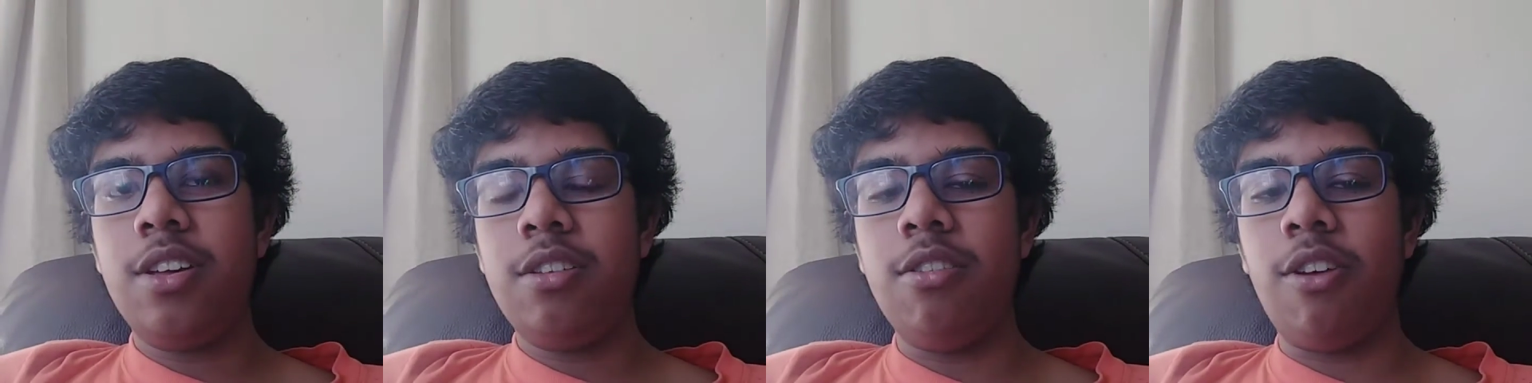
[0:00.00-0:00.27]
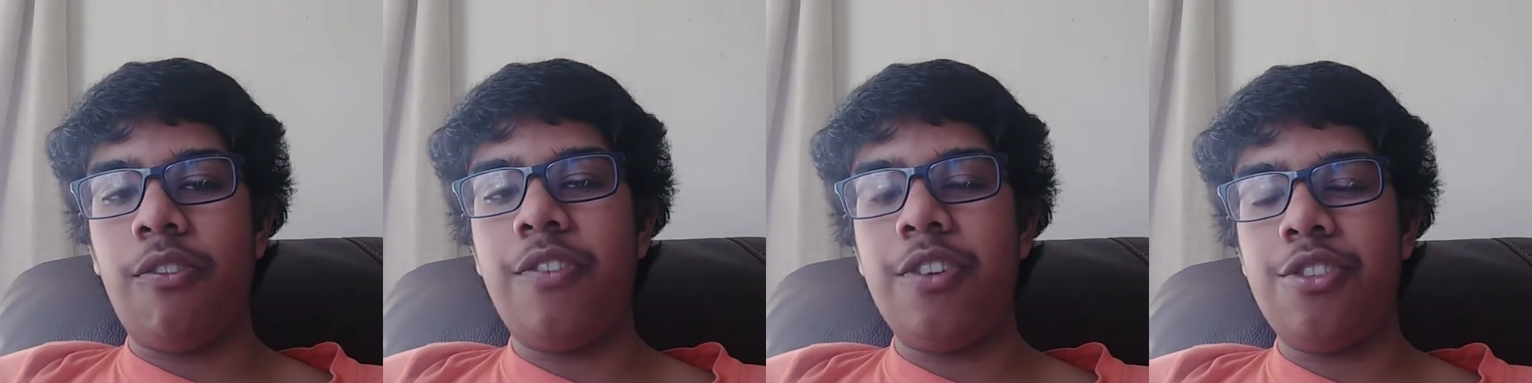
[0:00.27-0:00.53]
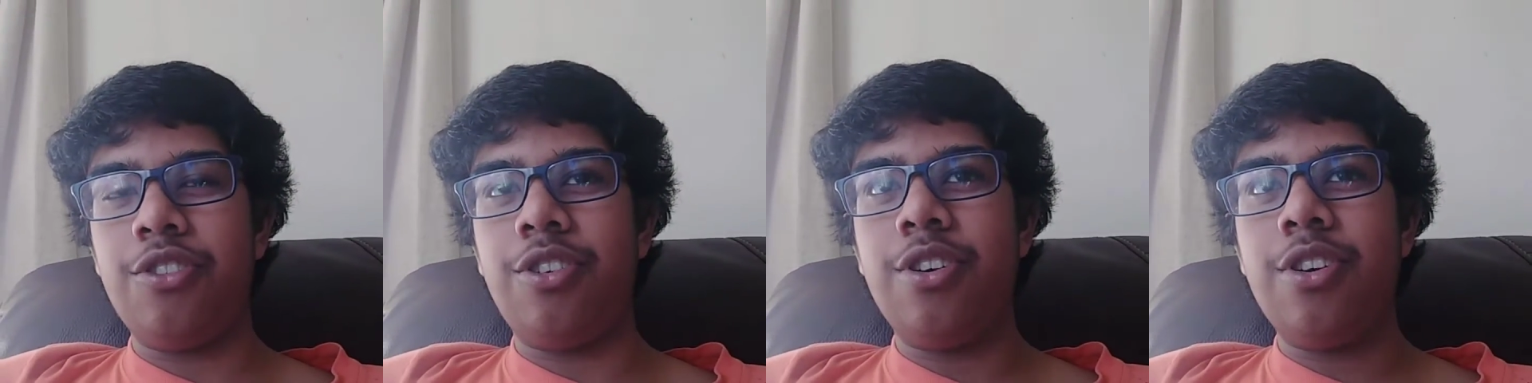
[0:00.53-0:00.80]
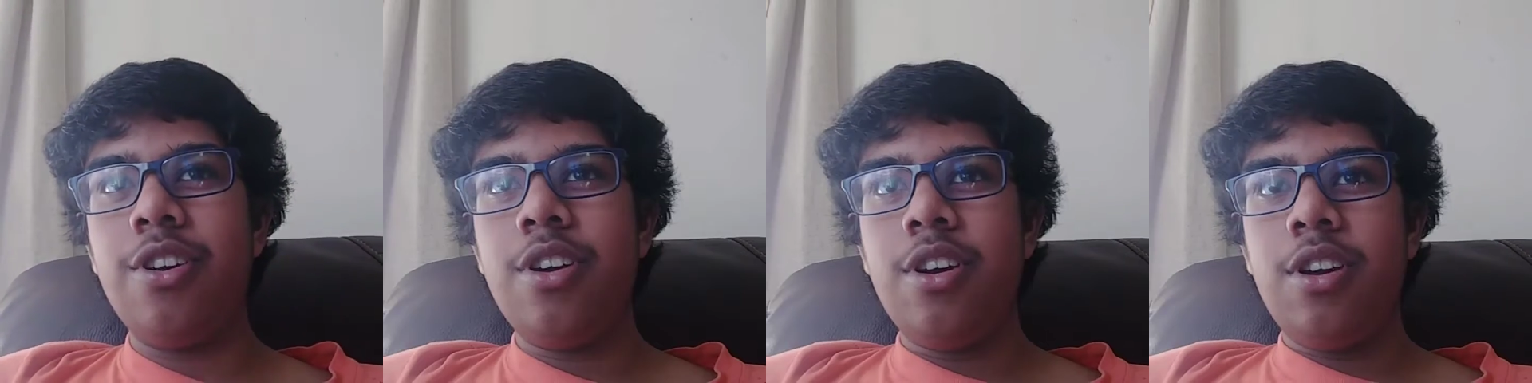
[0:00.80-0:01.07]
You're
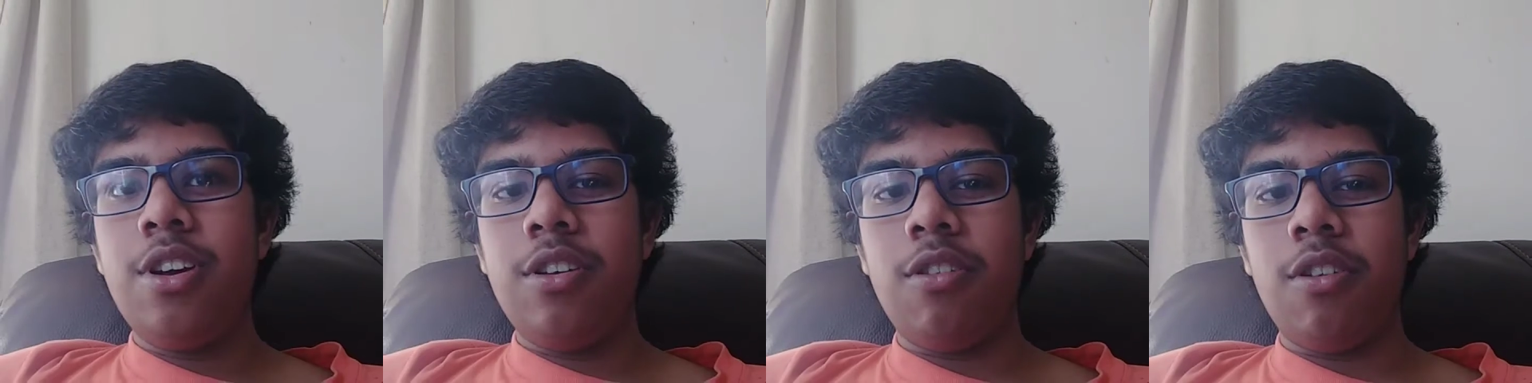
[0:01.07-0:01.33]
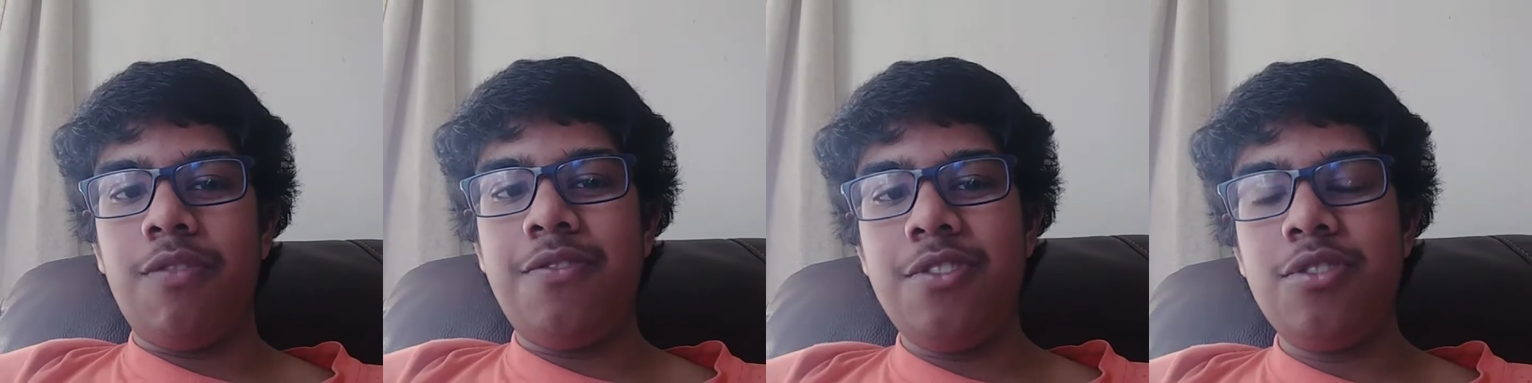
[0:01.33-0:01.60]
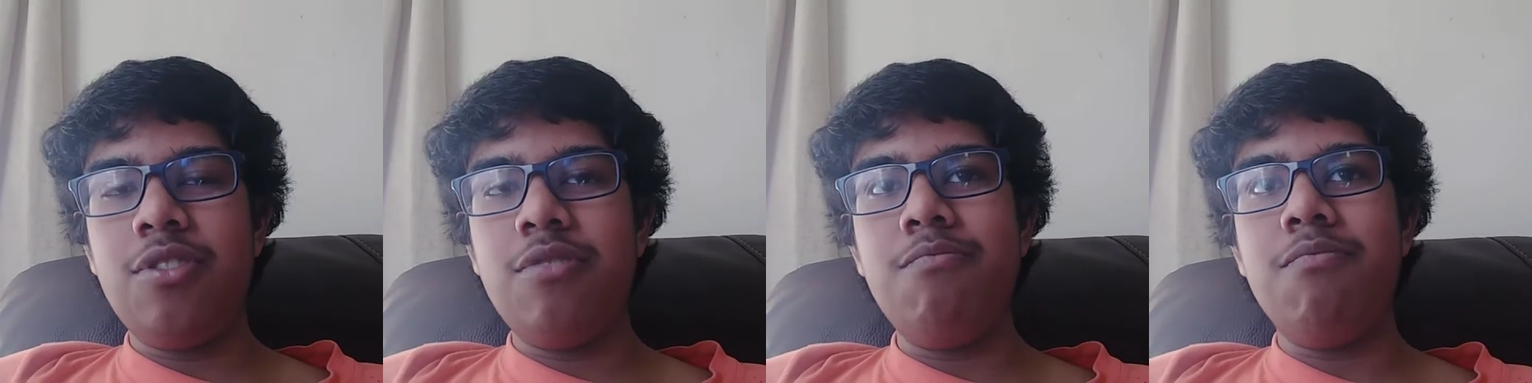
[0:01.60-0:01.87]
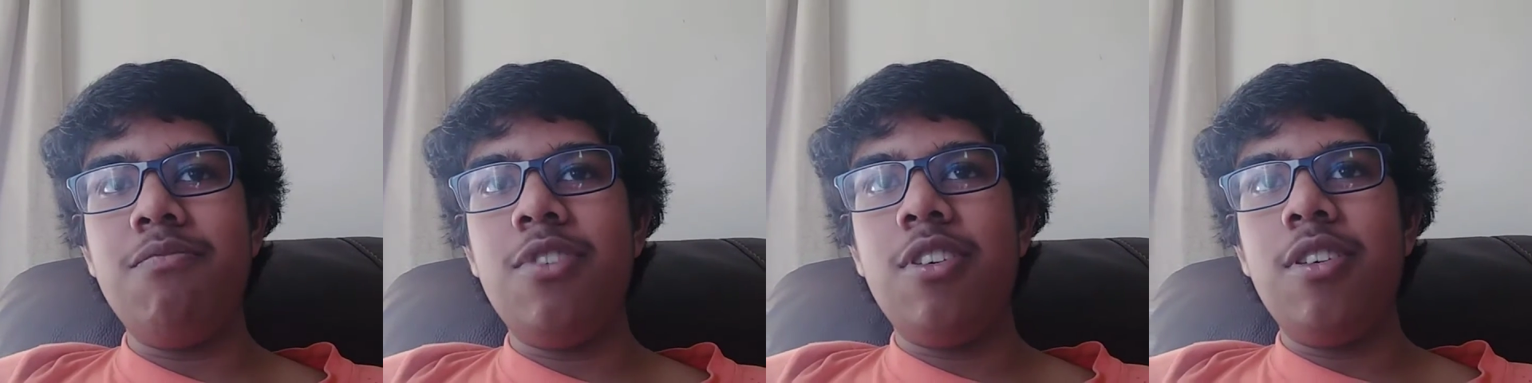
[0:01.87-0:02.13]
officially